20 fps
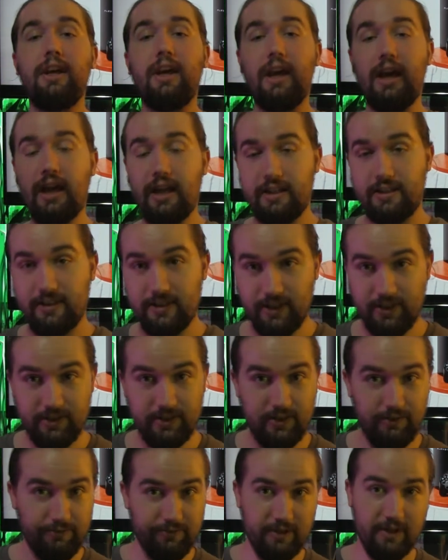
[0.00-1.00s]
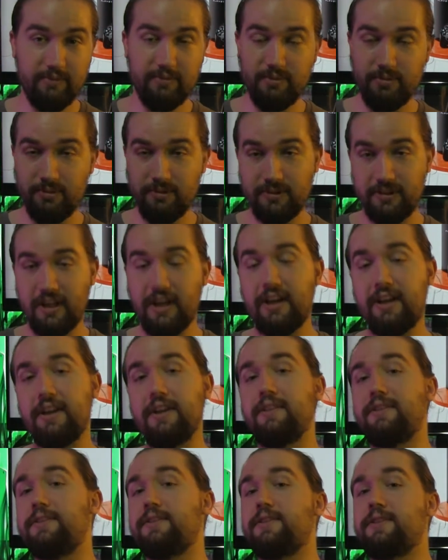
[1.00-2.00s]
at 60 frames per
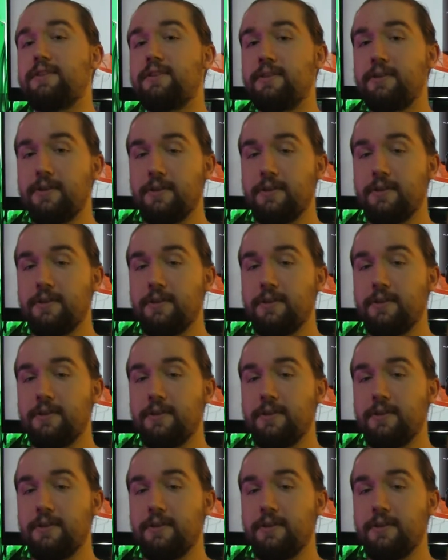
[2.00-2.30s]
second.